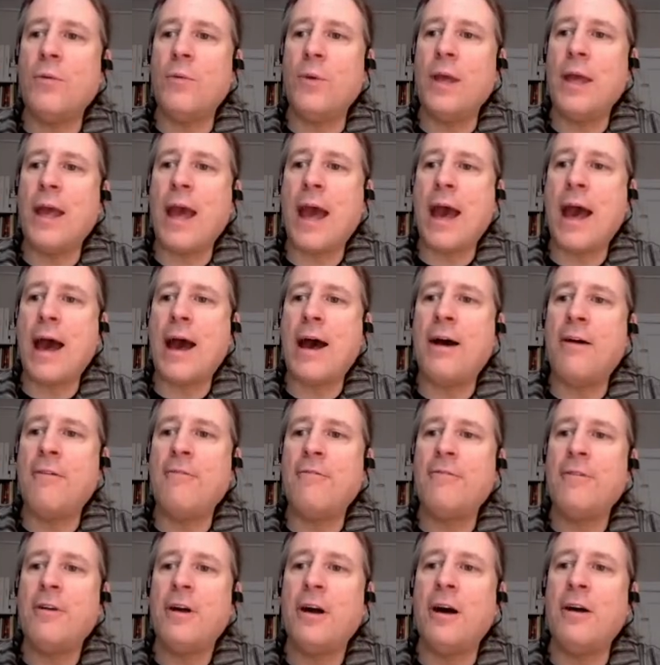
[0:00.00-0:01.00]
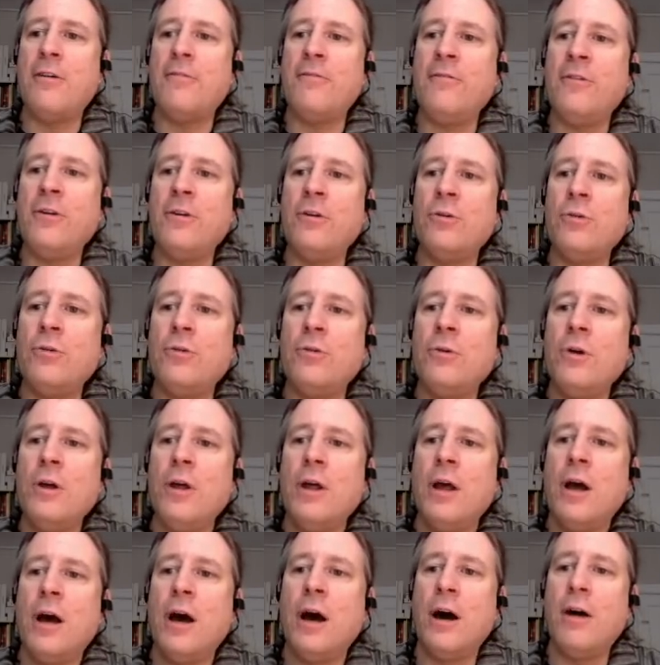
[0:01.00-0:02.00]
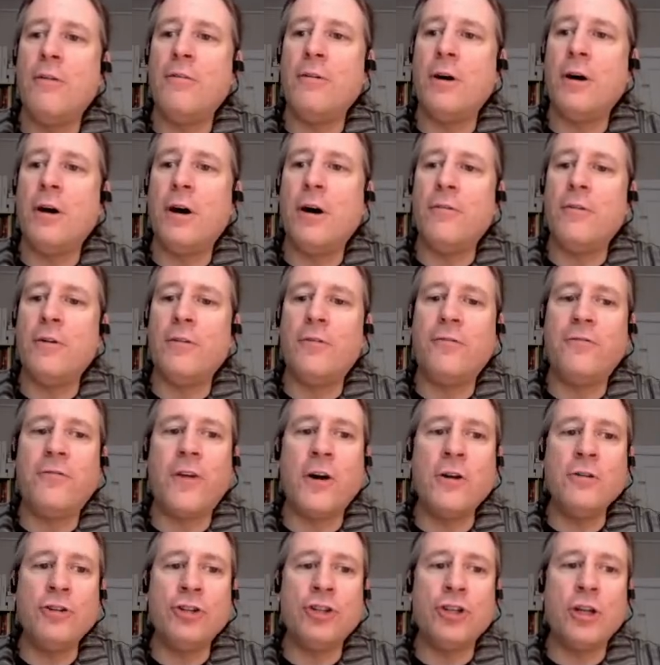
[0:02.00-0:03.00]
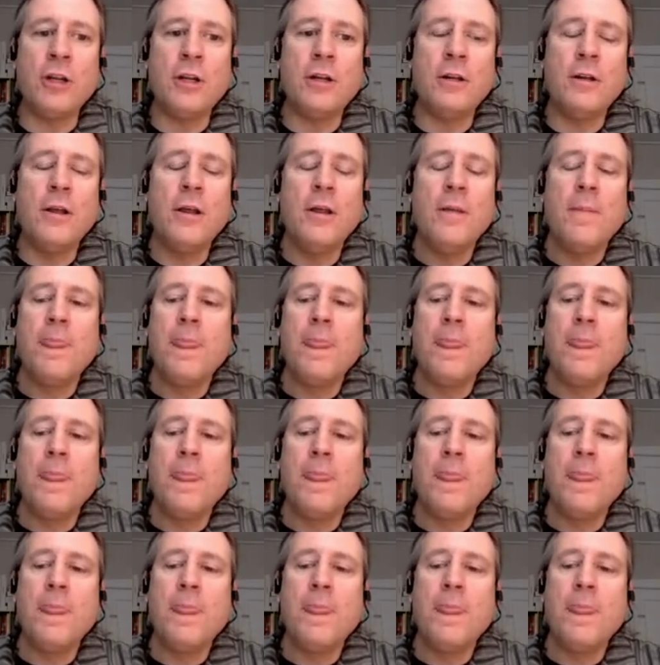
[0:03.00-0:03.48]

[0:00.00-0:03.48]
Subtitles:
we have a view of a function